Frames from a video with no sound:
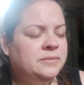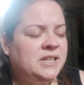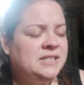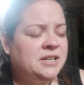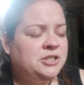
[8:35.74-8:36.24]

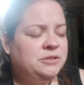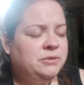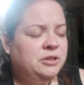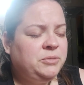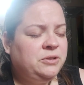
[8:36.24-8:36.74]
that's actually
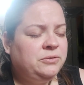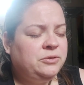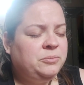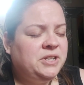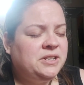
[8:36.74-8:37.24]
really
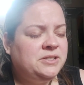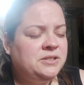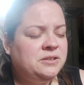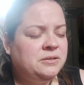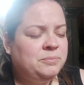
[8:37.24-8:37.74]
beautiful
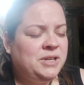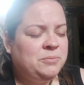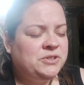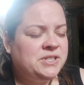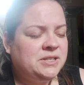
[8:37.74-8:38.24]
because you're being
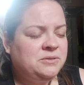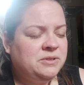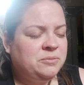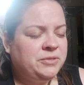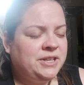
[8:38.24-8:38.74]
presented
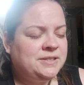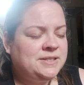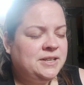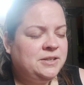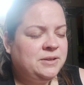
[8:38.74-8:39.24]
with a blank
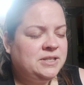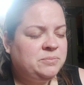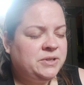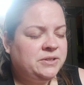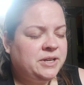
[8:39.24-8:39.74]
slate and you get to
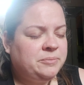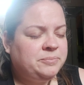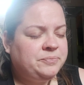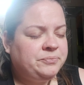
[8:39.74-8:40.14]
build up.